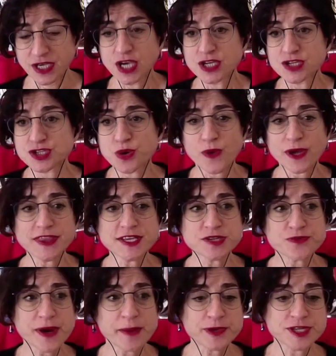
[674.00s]
So what this
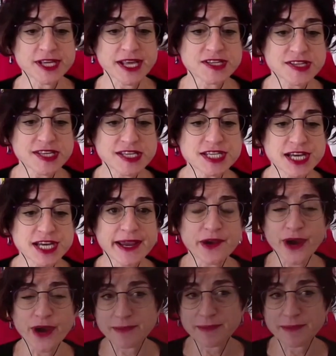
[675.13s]
represents, this diagram